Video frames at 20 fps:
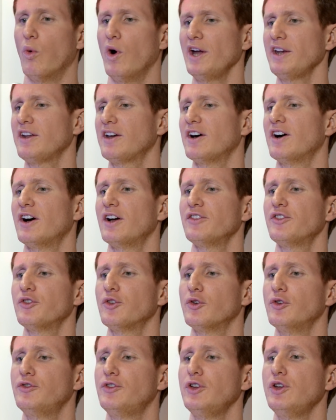What
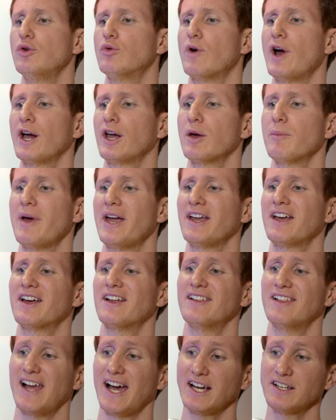console do you recommend
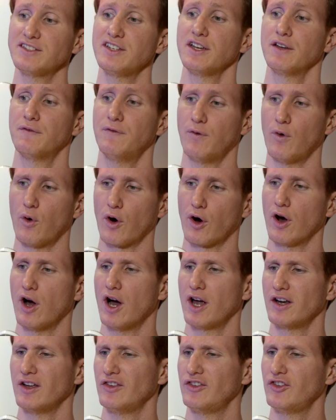collecting for
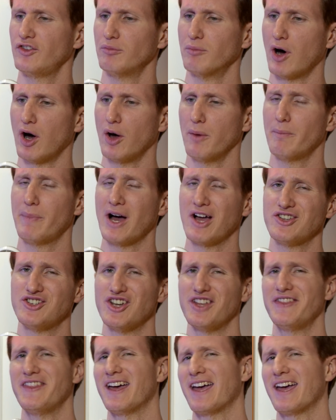on a small budget?